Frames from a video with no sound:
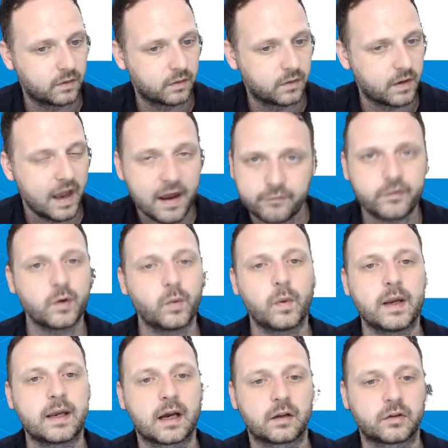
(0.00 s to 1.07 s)
Every
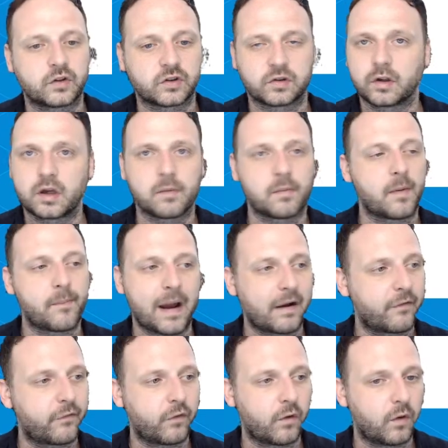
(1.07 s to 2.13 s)
week, I'll just look at my back
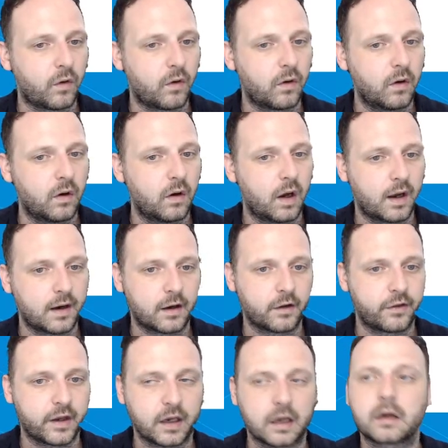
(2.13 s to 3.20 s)
4 and I'll
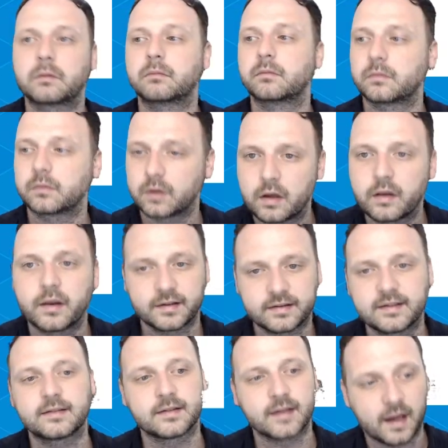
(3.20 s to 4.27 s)
think, this
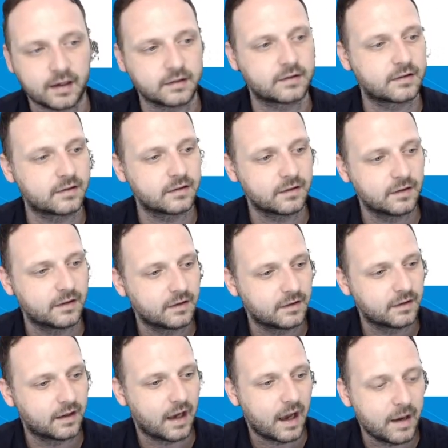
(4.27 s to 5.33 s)
is nice.
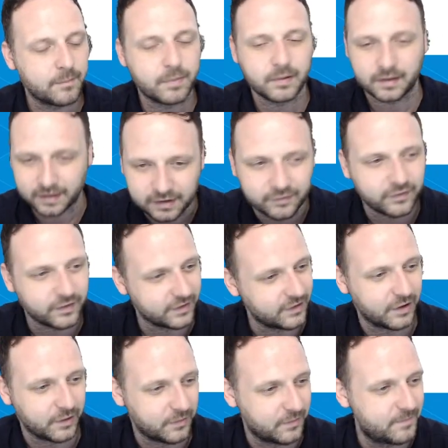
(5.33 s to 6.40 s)
I believe in you.